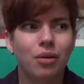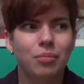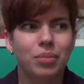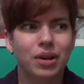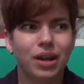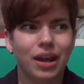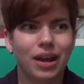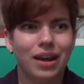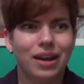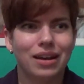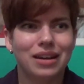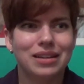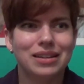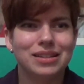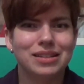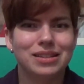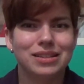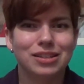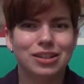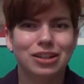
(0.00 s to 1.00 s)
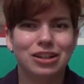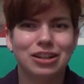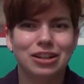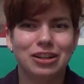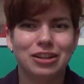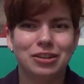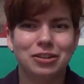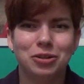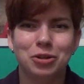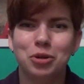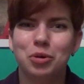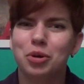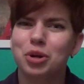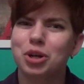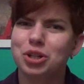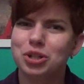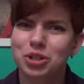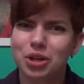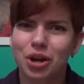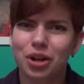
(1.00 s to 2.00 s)
But as, you know,
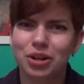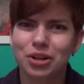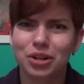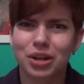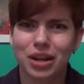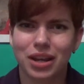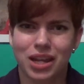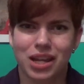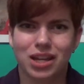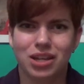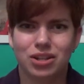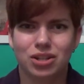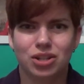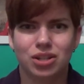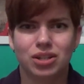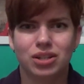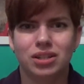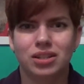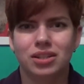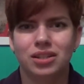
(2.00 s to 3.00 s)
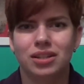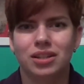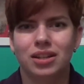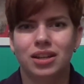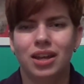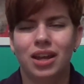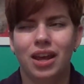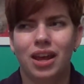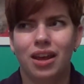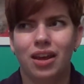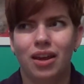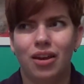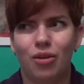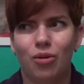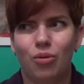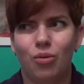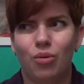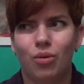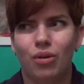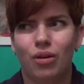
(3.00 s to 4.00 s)
her daughter aged,
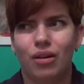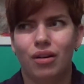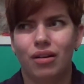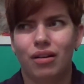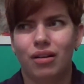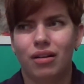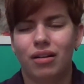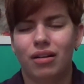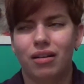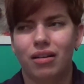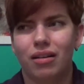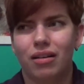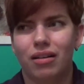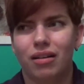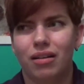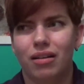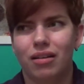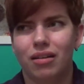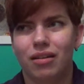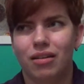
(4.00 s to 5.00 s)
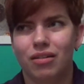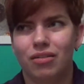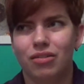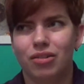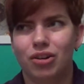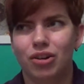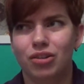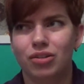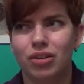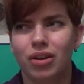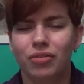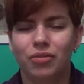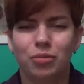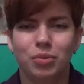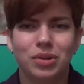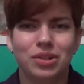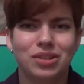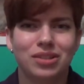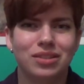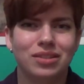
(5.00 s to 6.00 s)
or her loved
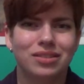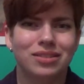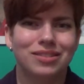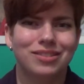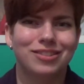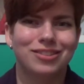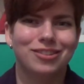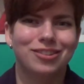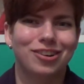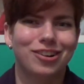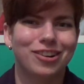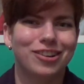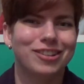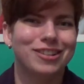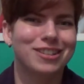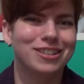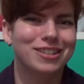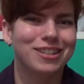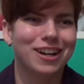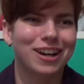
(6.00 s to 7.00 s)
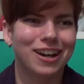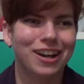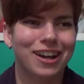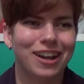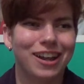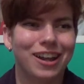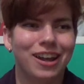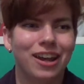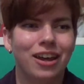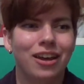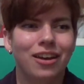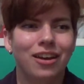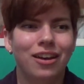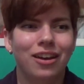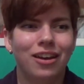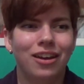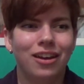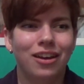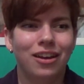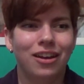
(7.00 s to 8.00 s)
ones started to die,
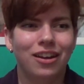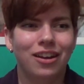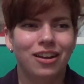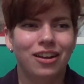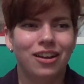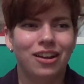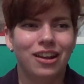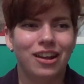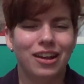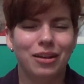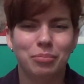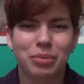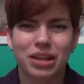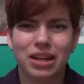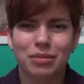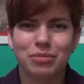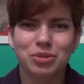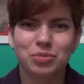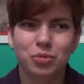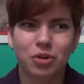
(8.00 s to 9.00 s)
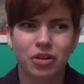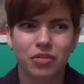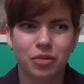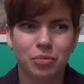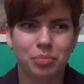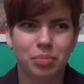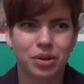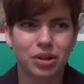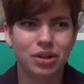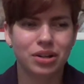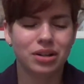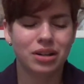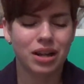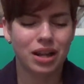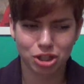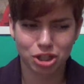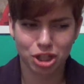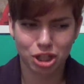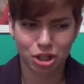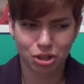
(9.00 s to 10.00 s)
it becomes more of a burden.
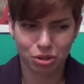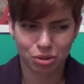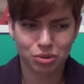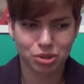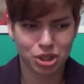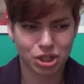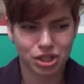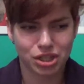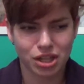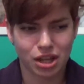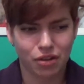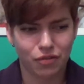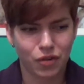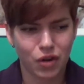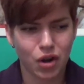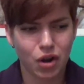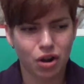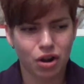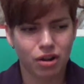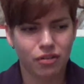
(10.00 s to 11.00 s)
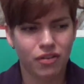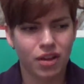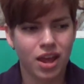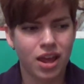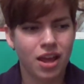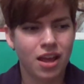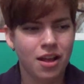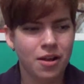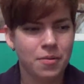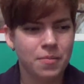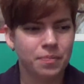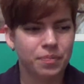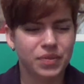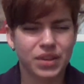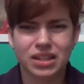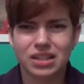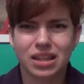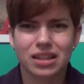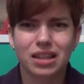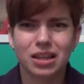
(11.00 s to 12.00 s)
She closed herself off,
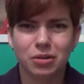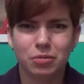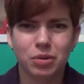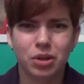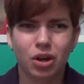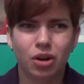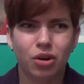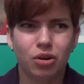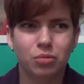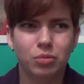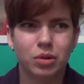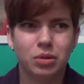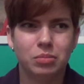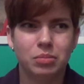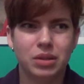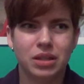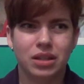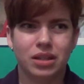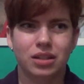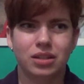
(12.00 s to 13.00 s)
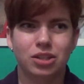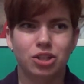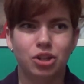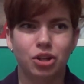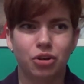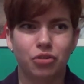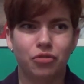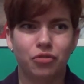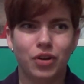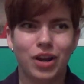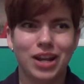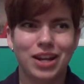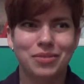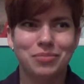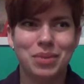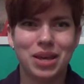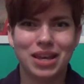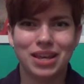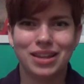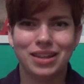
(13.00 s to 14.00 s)
as I think we all would, because you're afraid of
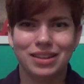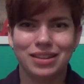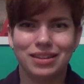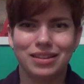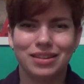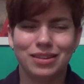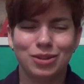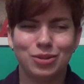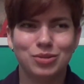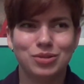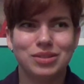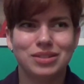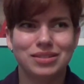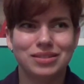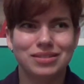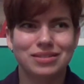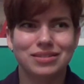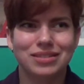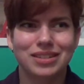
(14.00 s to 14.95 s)
making those